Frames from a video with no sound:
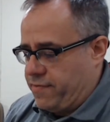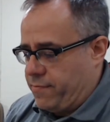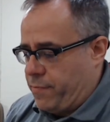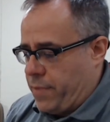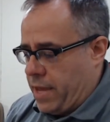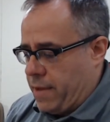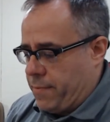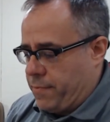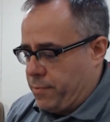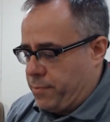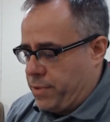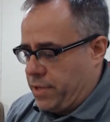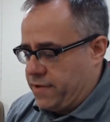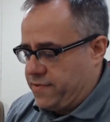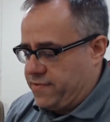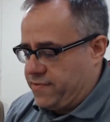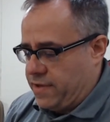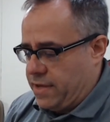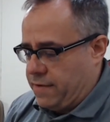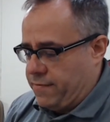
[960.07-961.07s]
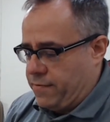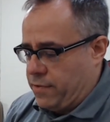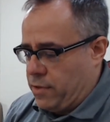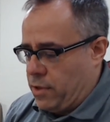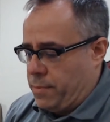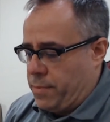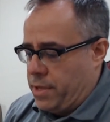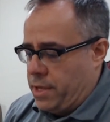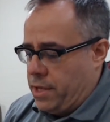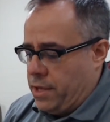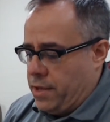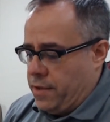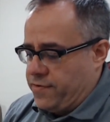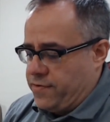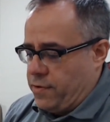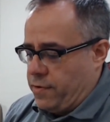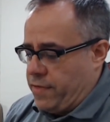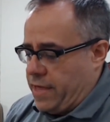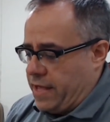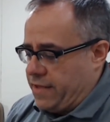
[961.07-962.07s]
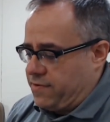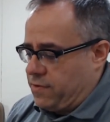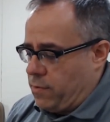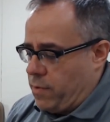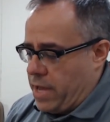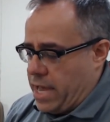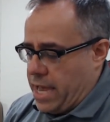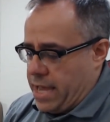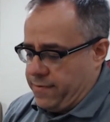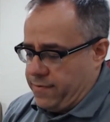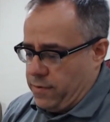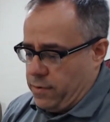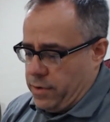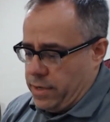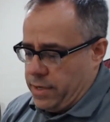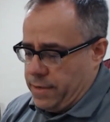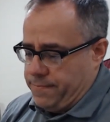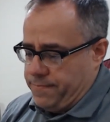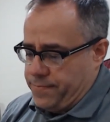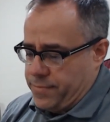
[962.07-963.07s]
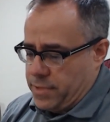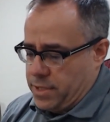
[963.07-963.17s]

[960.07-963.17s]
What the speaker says: paper plus the envelope. So that's the way I do it.